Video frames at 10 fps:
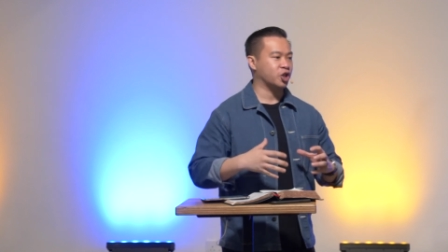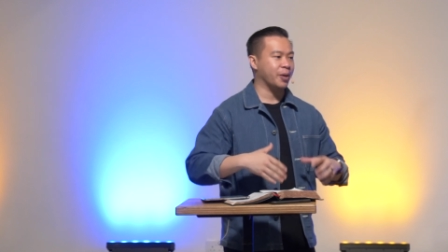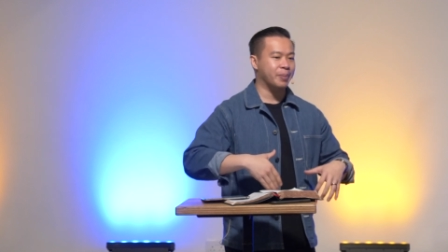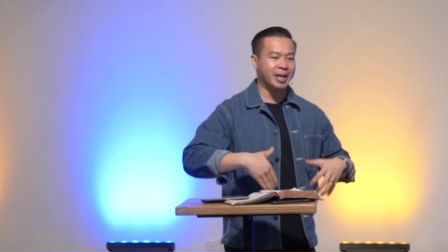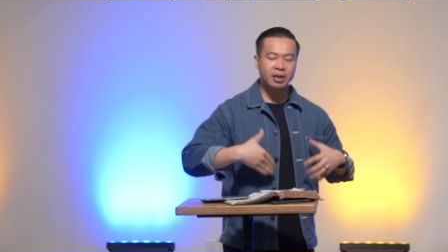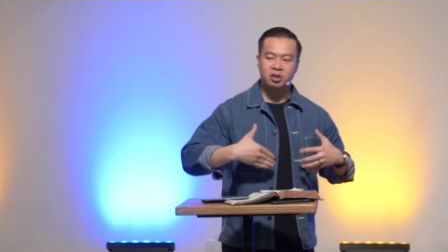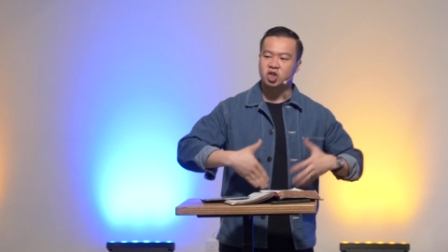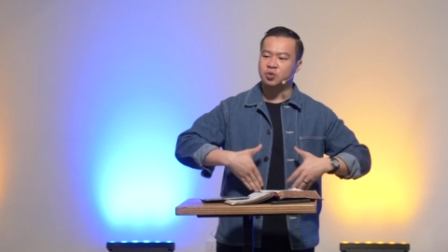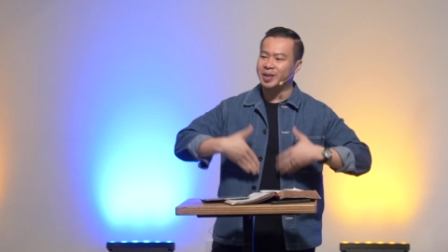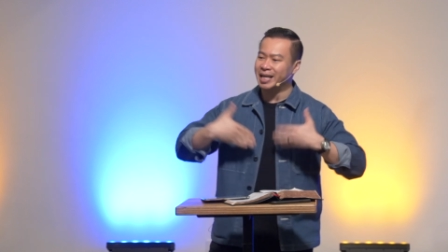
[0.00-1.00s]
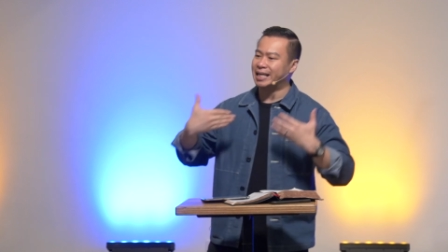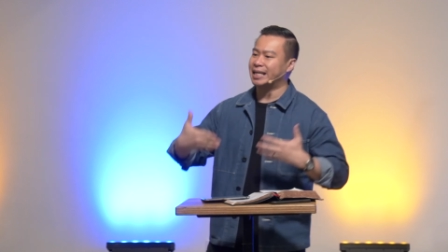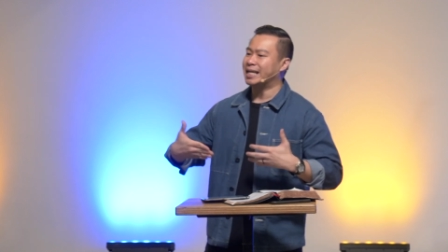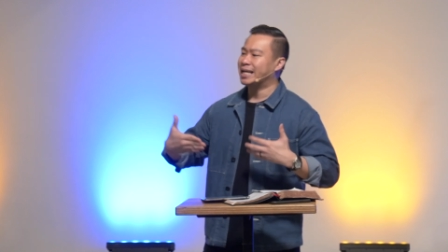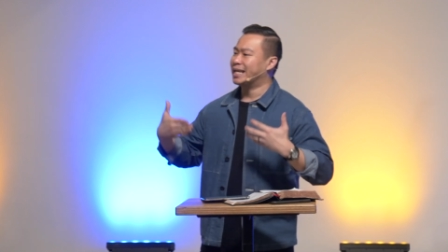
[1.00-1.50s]
They begin to
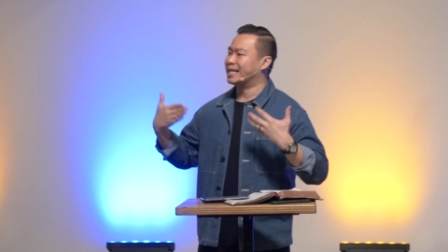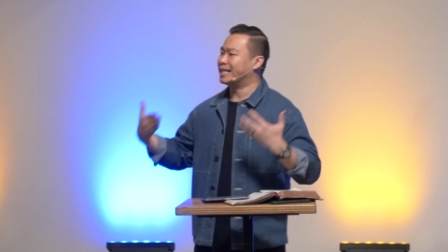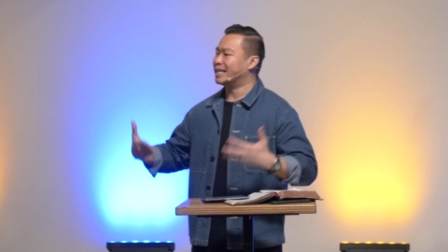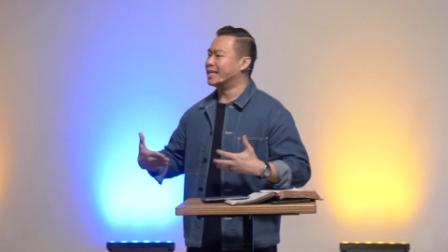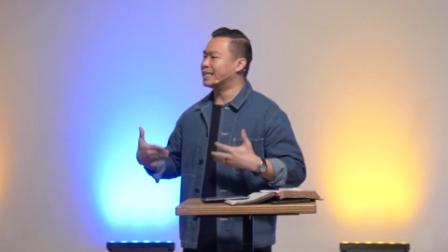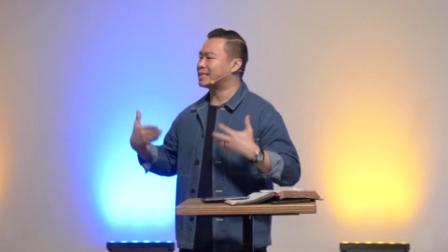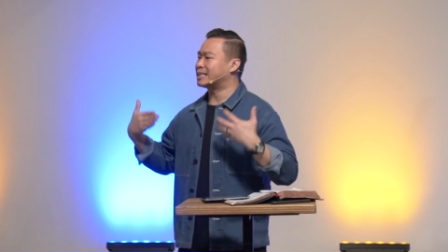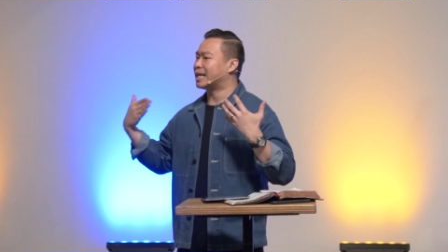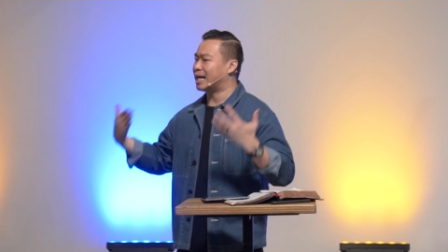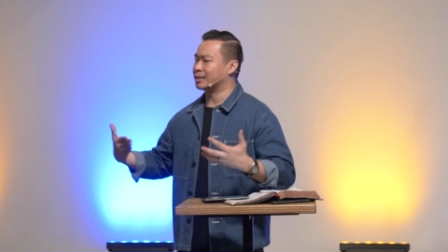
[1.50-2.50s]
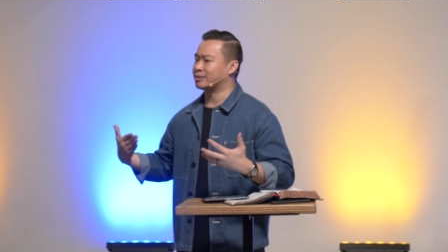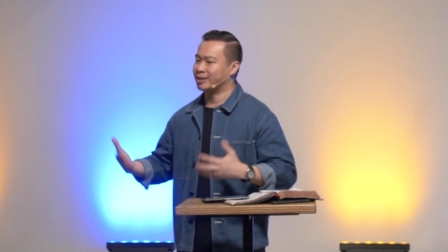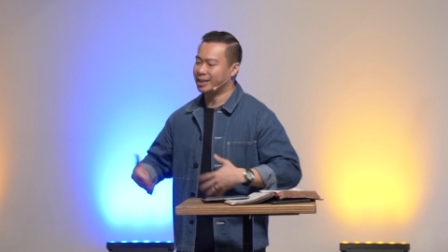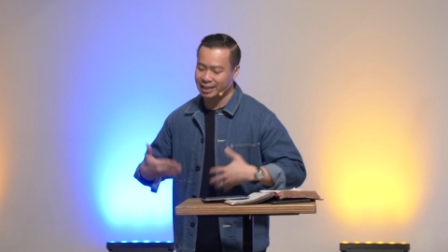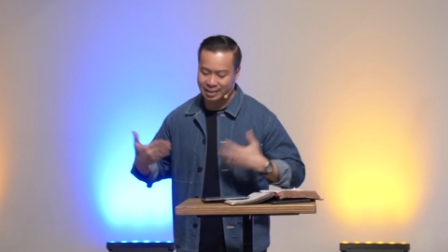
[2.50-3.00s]
speak in these tongues
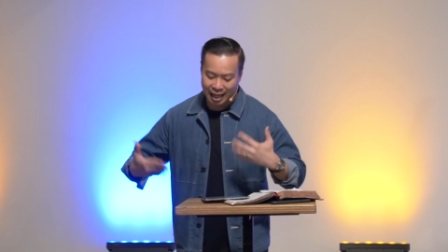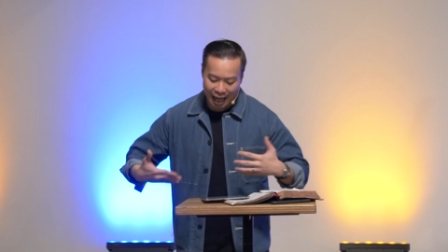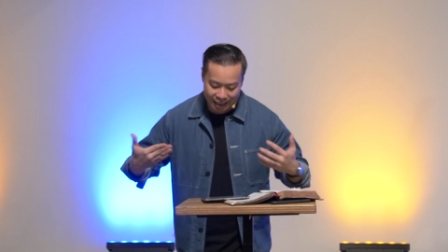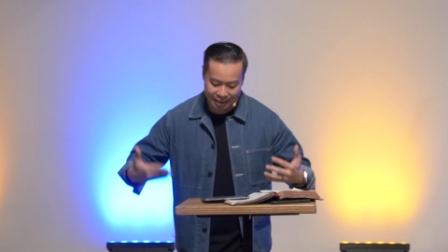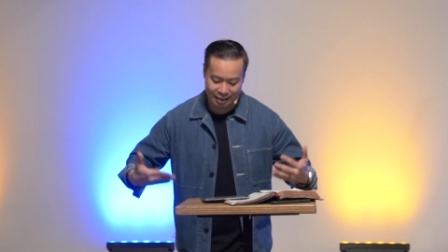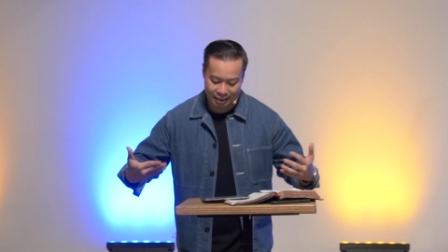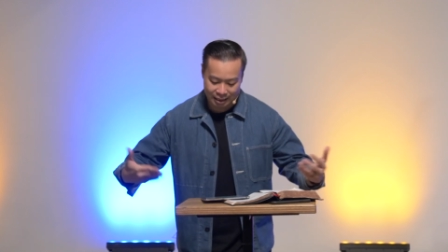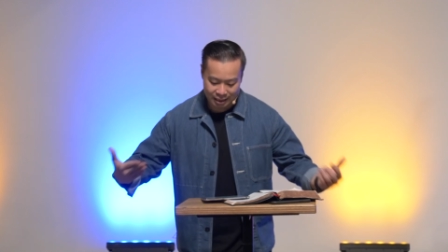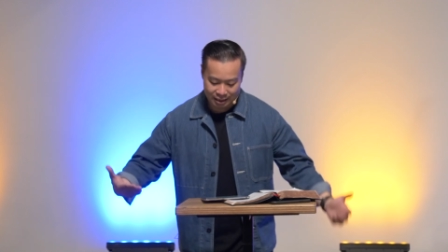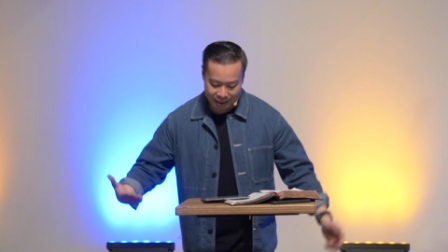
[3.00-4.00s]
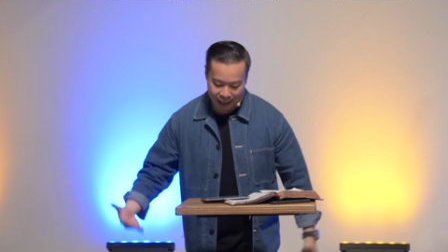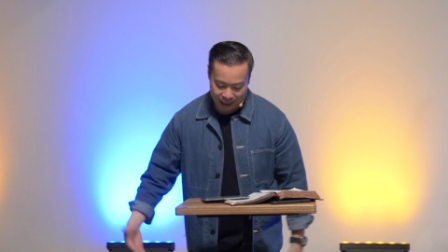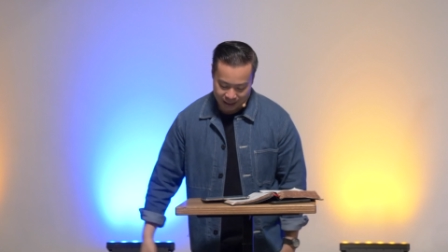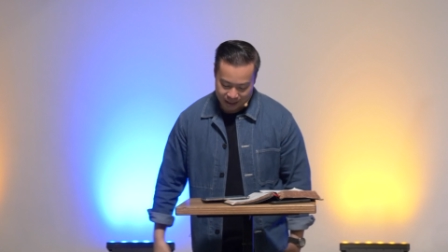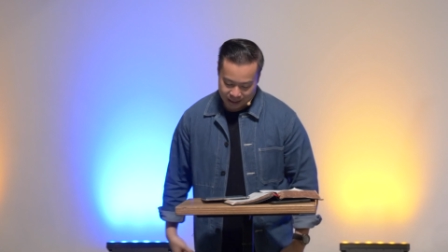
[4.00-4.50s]
or these other
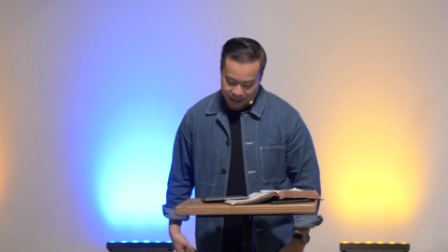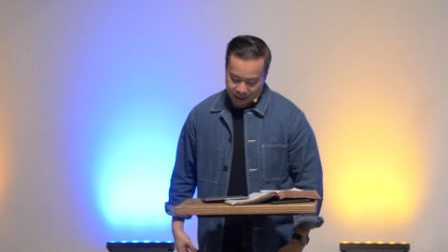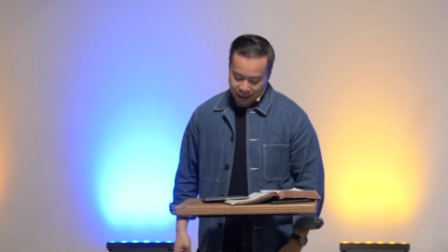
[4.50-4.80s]
tongues.